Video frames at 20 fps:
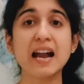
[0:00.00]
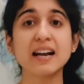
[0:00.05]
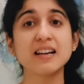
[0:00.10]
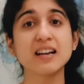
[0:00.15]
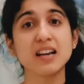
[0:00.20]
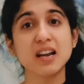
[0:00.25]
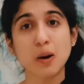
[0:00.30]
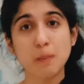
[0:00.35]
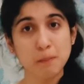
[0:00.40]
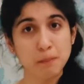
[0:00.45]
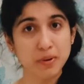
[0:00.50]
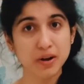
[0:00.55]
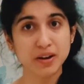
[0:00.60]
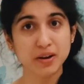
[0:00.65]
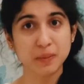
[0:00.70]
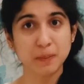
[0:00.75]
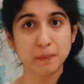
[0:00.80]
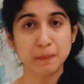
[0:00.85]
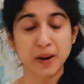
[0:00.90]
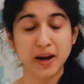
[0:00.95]
and
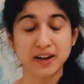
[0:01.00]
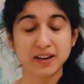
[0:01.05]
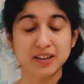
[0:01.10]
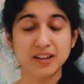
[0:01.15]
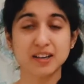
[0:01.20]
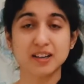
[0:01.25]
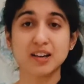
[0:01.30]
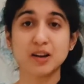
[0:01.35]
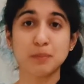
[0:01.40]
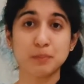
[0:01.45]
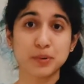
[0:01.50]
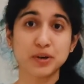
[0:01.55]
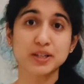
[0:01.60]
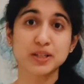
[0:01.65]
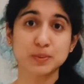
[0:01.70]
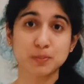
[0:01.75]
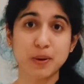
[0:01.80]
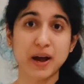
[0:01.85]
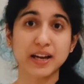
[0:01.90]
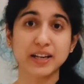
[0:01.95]

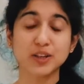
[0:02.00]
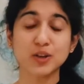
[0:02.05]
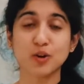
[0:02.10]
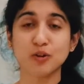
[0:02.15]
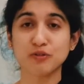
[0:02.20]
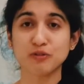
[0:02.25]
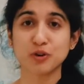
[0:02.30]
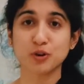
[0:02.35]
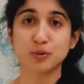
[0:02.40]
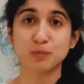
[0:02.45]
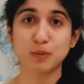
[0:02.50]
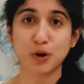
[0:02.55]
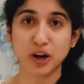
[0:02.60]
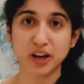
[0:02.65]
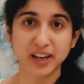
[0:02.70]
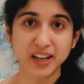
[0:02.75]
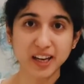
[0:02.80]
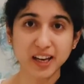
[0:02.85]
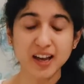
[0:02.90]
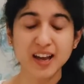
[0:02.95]
lumbar spine of your
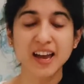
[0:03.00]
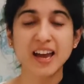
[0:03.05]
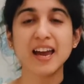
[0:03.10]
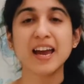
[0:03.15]
body.